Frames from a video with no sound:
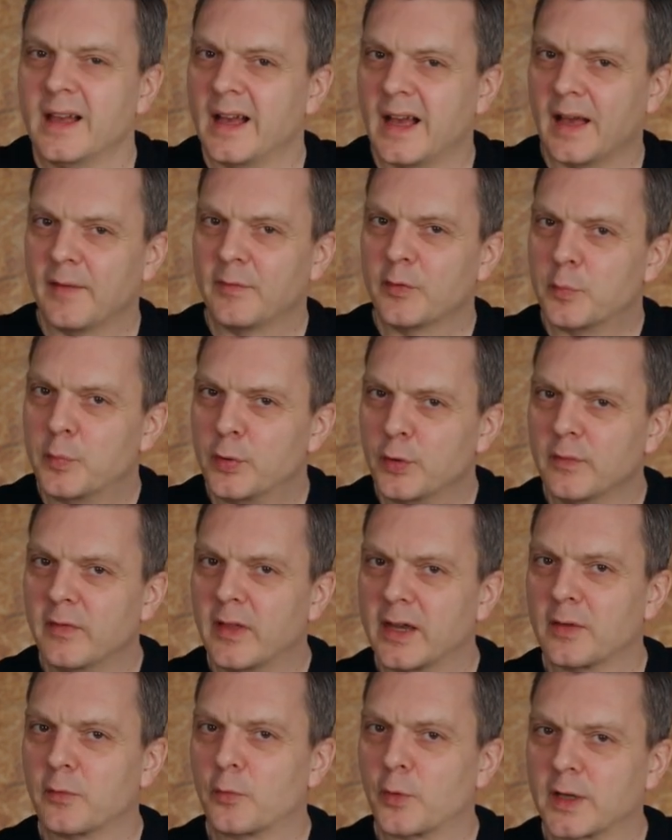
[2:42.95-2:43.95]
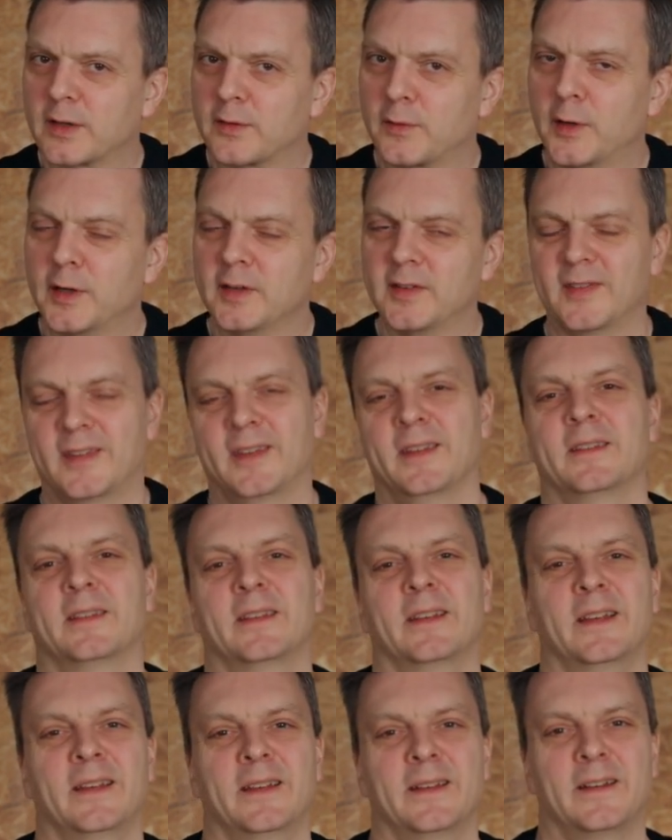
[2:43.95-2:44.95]
I have to prove that it works first.
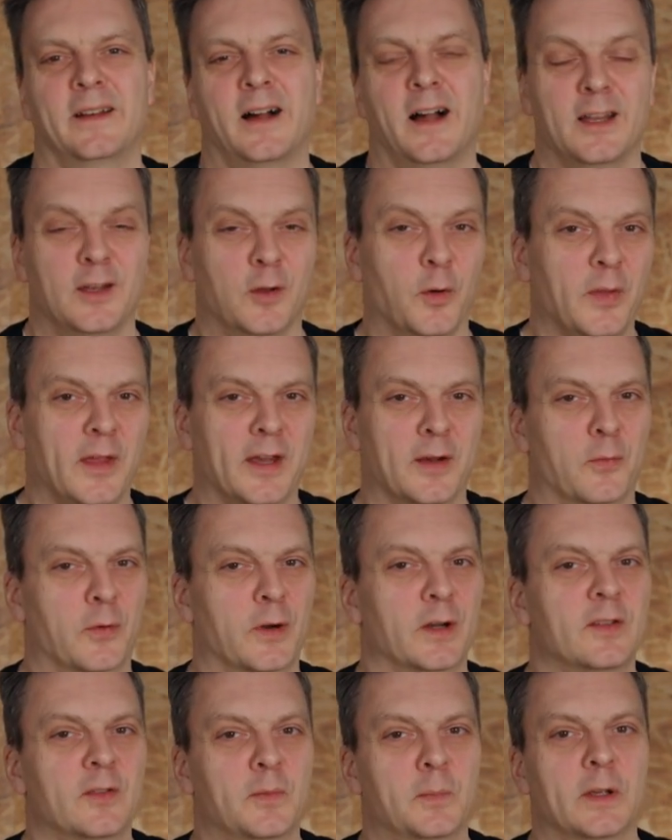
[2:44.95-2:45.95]
I know that it works